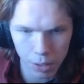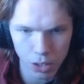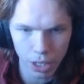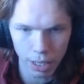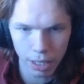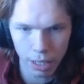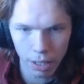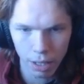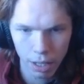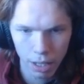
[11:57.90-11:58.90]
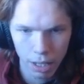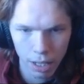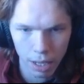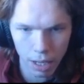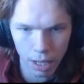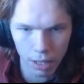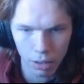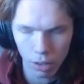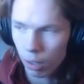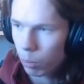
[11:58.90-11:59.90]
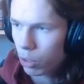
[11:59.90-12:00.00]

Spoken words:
to stand here. Dart gun will